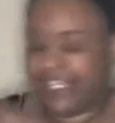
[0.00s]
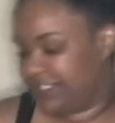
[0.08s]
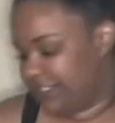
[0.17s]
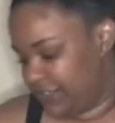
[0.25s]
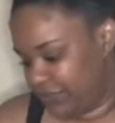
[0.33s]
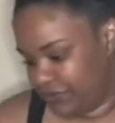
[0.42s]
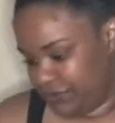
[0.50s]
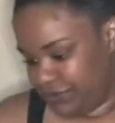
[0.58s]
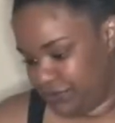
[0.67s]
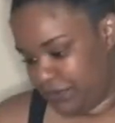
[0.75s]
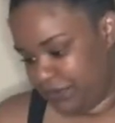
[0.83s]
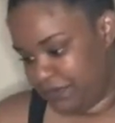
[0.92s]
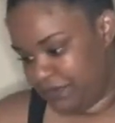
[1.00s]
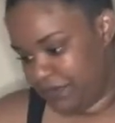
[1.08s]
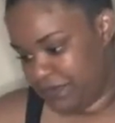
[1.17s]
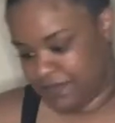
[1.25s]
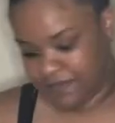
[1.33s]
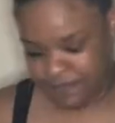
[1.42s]
into
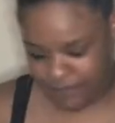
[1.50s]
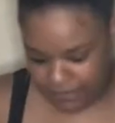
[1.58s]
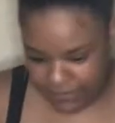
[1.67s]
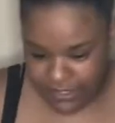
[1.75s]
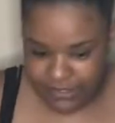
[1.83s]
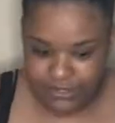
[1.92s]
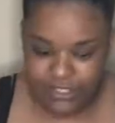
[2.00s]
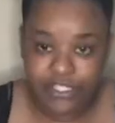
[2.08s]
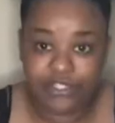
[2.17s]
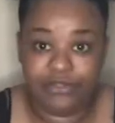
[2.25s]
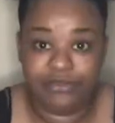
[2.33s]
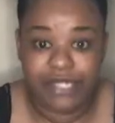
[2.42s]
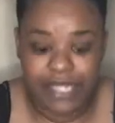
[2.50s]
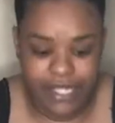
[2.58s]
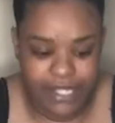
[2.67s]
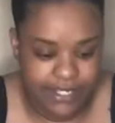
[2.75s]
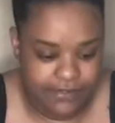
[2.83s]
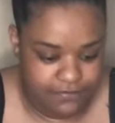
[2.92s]
the
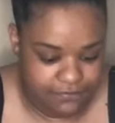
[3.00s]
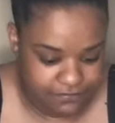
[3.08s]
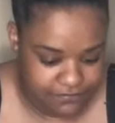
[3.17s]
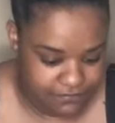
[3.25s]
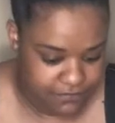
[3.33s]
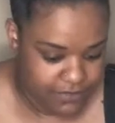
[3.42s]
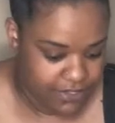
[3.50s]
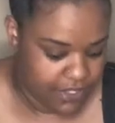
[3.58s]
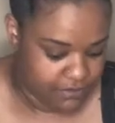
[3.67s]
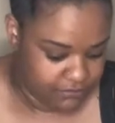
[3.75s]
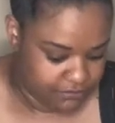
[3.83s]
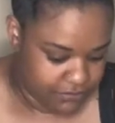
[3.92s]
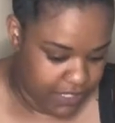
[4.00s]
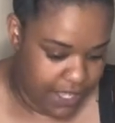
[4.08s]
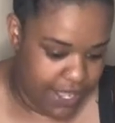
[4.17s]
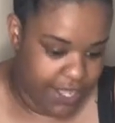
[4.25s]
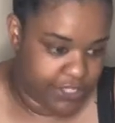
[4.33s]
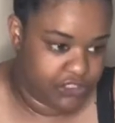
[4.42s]
Q&A.
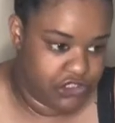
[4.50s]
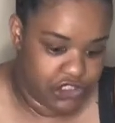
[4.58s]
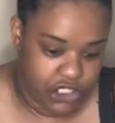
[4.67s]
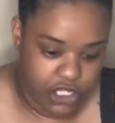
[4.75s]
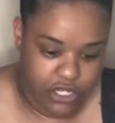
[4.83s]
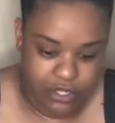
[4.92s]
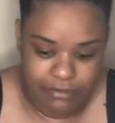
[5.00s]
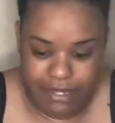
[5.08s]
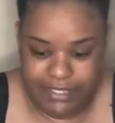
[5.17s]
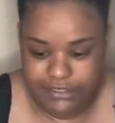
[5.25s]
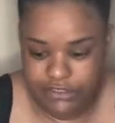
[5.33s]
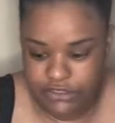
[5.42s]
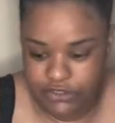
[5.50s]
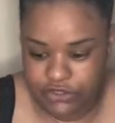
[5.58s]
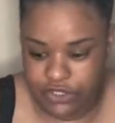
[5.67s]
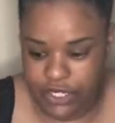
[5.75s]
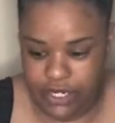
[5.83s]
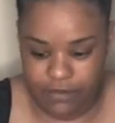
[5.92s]
I asked y'all on my
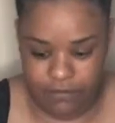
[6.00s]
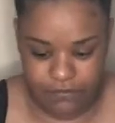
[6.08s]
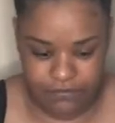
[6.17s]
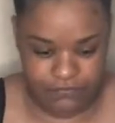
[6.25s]
Instagram